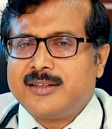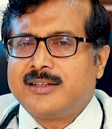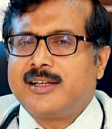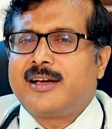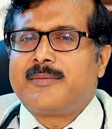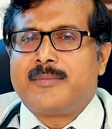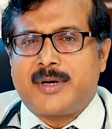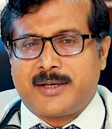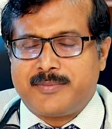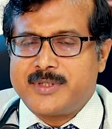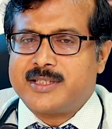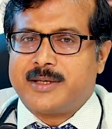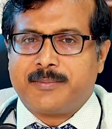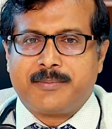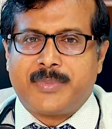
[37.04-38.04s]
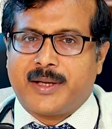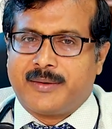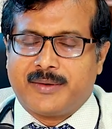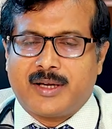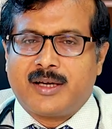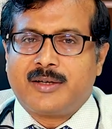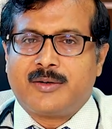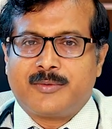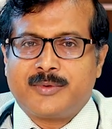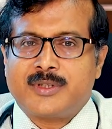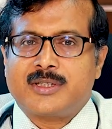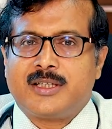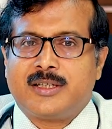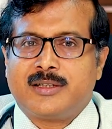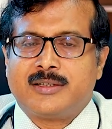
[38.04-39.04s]
there might be some pain. I
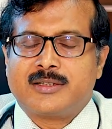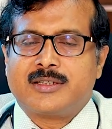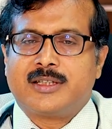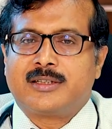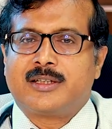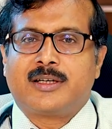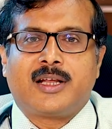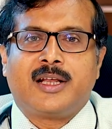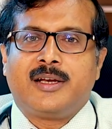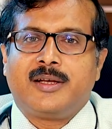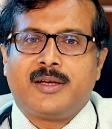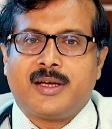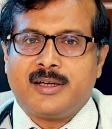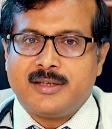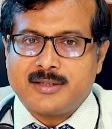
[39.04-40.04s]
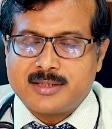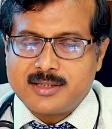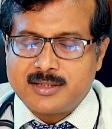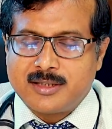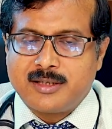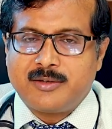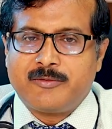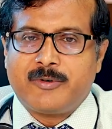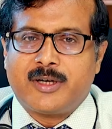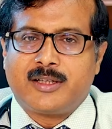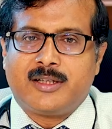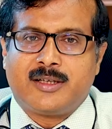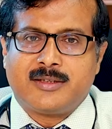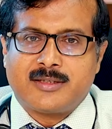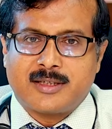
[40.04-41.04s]
obviously understand that any surgery where
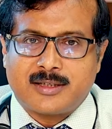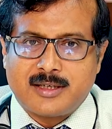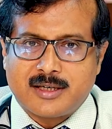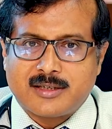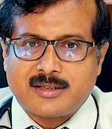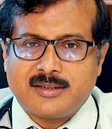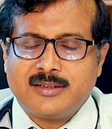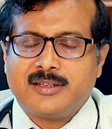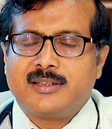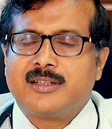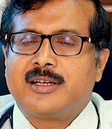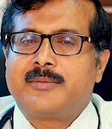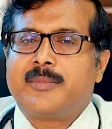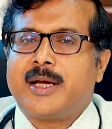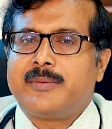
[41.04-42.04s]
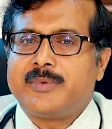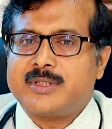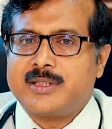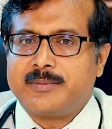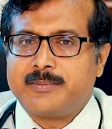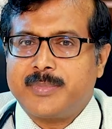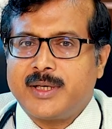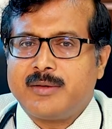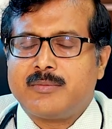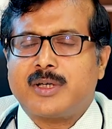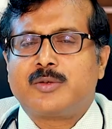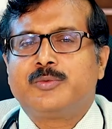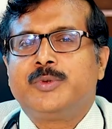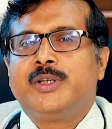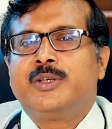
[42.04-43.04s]
there is a cut, there might be some pain,
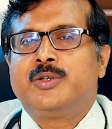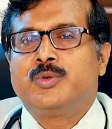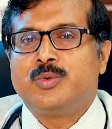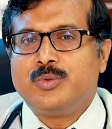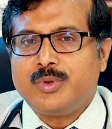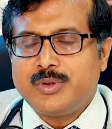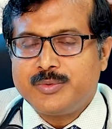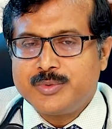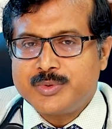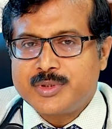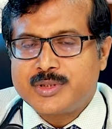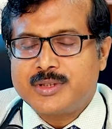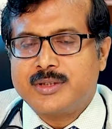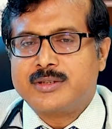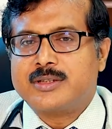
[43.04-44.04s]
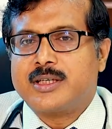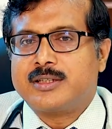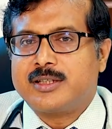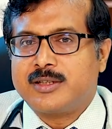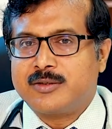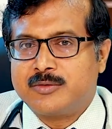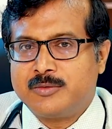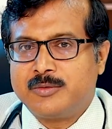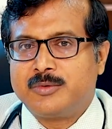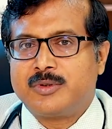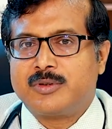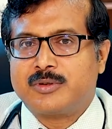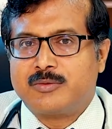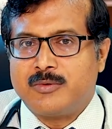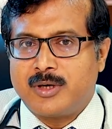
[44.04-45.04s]
but we do use such a good
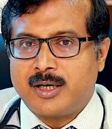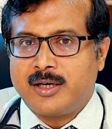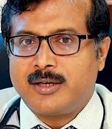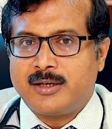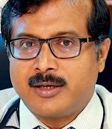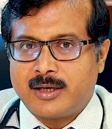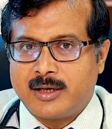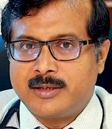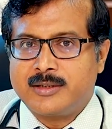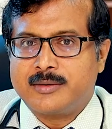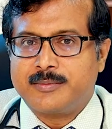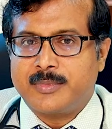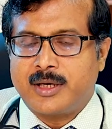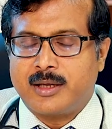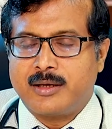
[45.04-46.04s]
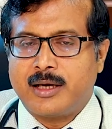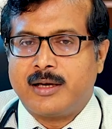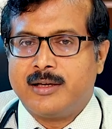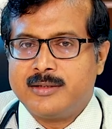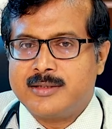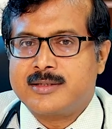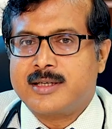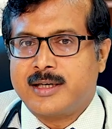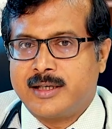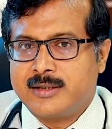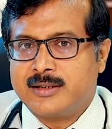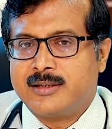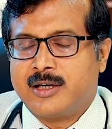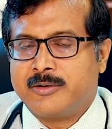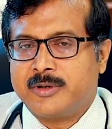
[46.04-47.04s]
quality analgesic
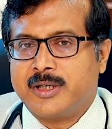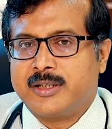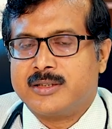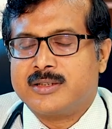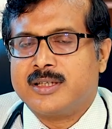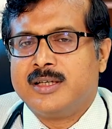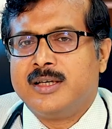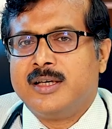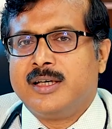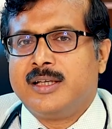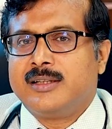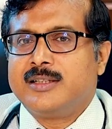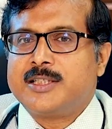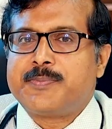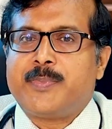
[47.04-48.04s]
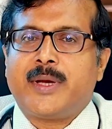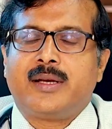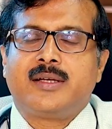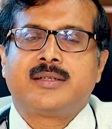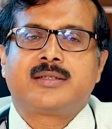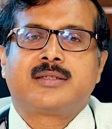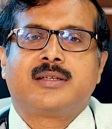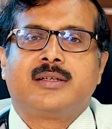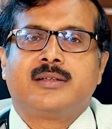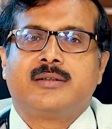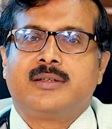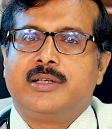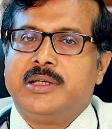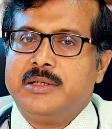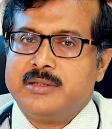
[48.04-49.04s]
agent nowadays. This pain is
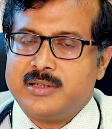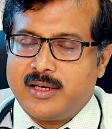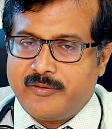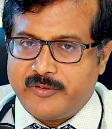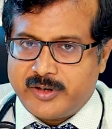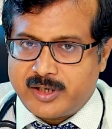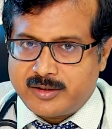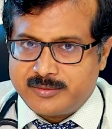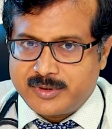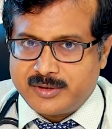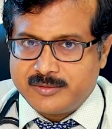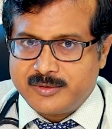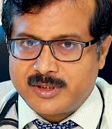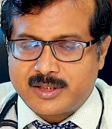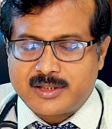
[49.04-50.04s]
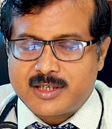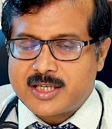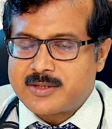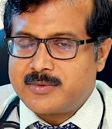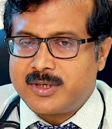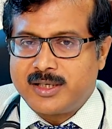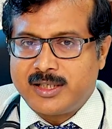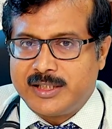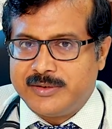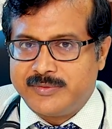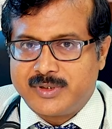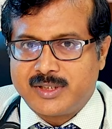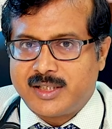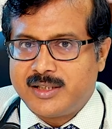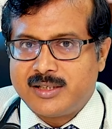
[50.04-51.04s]
easily bearable. We are transplanting
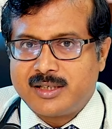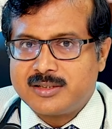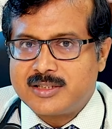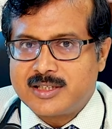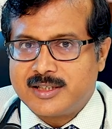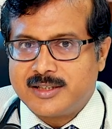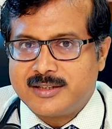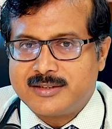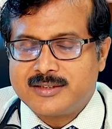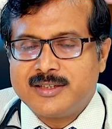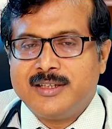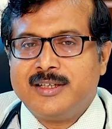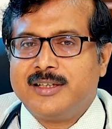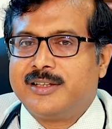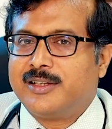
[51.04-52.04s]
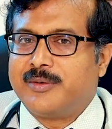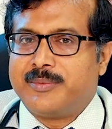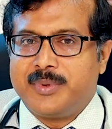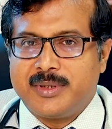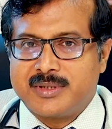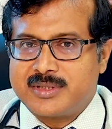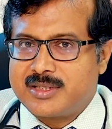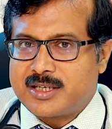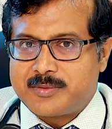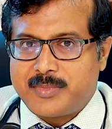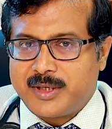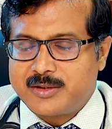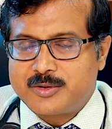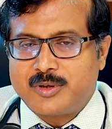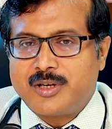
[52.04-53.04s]
even the young child, they bear that
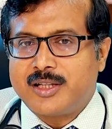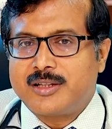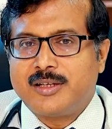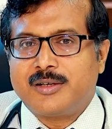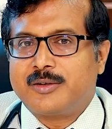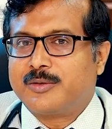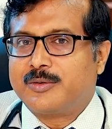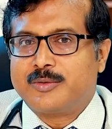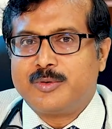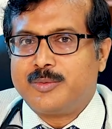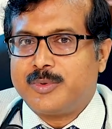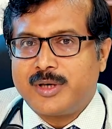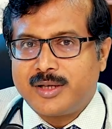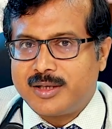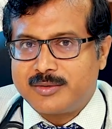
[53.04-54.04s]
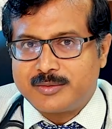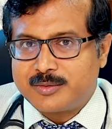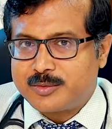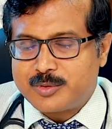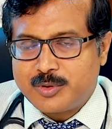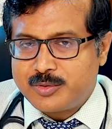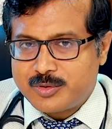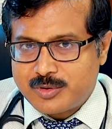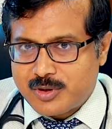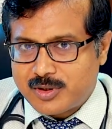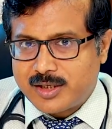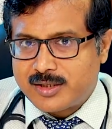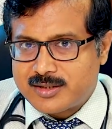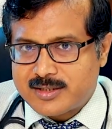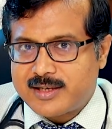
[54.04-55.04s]
pain. So you should not
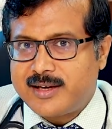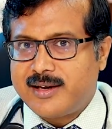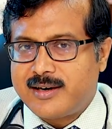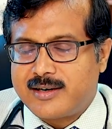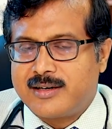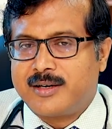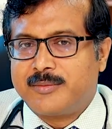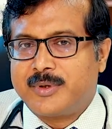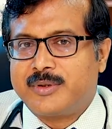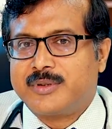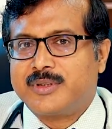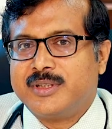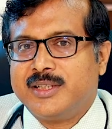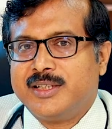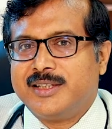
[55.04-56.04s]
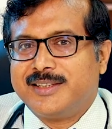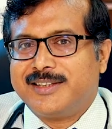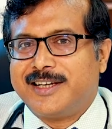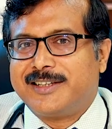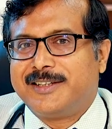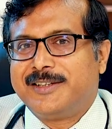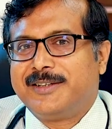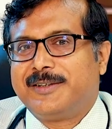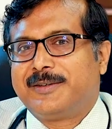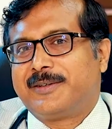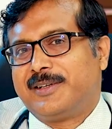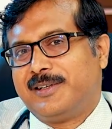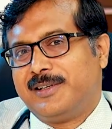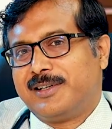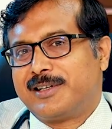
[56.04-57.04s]
get scared about that the
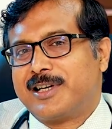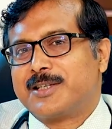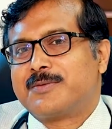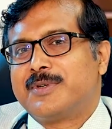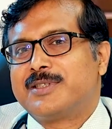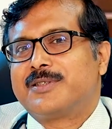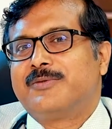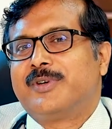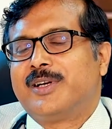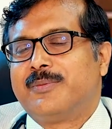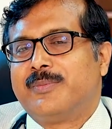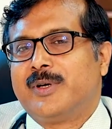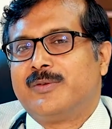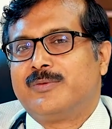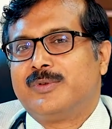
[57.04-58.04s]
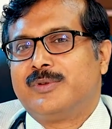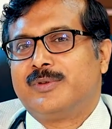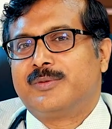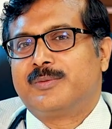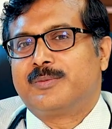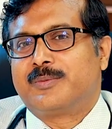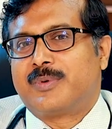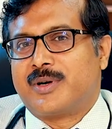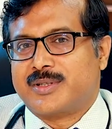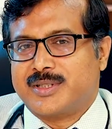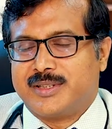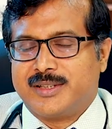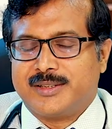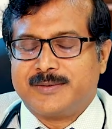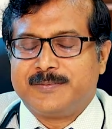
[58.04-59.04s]
kidney transplant is a very painful
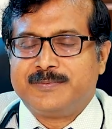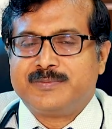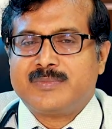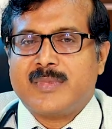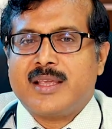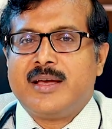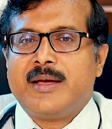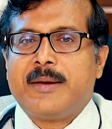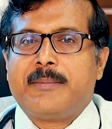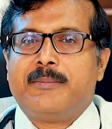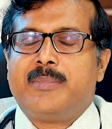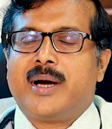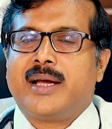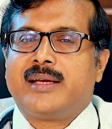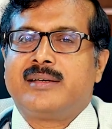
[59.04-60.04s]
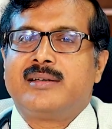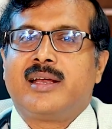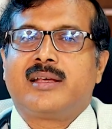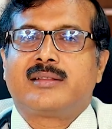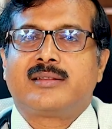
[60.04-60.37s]
procedure. By day